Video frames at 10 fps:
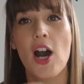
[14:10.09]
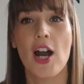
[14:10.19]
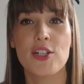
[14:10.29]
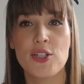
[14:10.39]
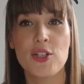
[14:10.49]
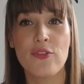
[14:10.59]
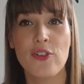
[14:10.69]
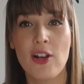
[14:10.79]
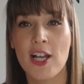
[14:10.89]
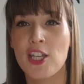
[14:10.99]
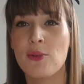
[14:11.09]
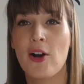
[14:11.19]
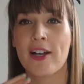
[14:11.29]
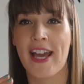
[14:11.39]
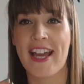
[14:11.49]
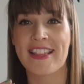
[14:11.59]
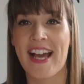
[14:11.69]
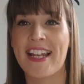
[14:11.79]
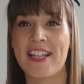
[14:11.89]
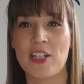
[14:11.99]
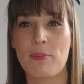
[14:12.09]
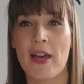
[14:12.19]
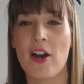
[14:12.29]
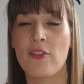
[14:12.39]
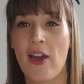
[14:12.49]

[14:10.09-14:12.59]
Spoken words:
I do feel like you are getting that little bit of